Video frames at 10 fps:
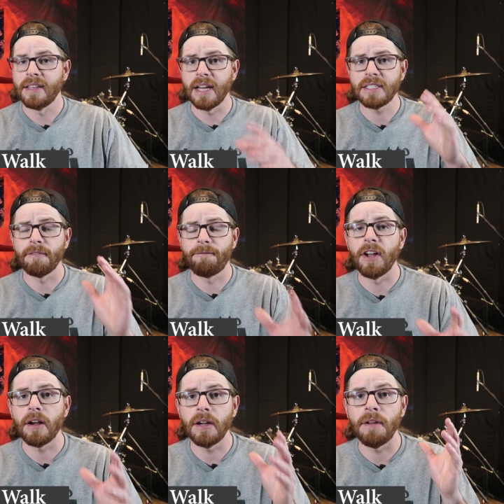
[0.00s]
that's a
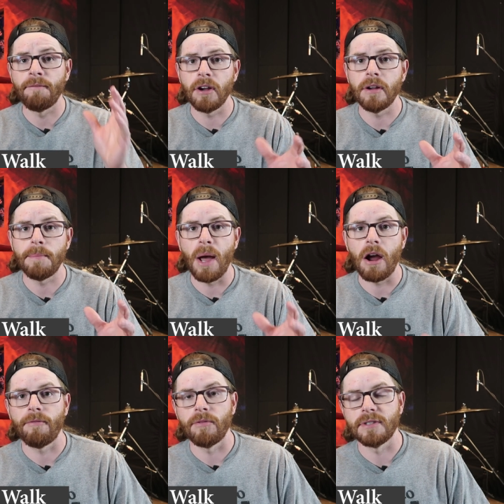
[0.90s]
very, very
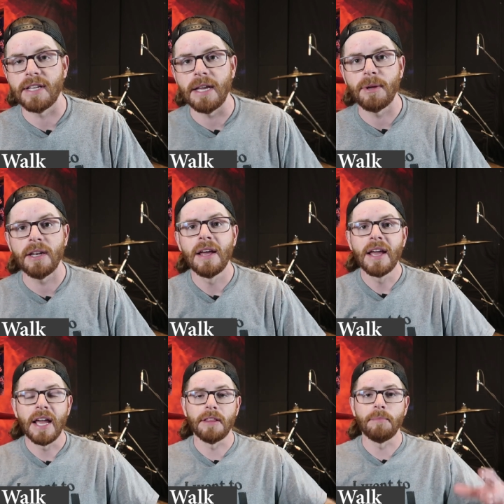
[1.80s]
powerful statement,
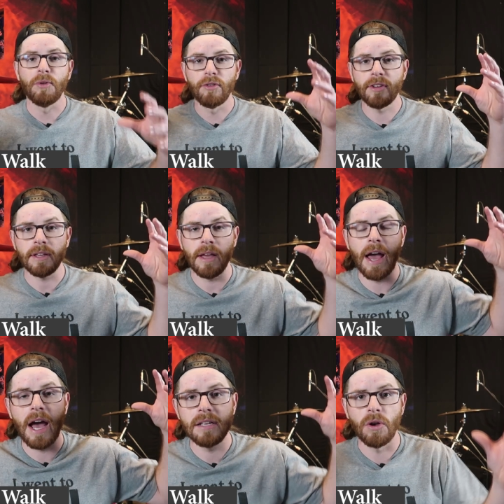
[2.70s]
and the music
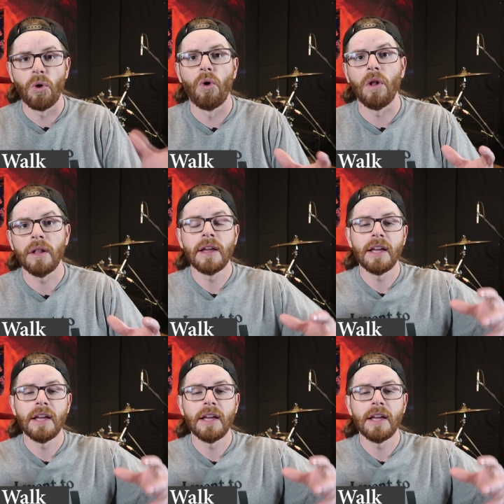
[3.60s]
as a whole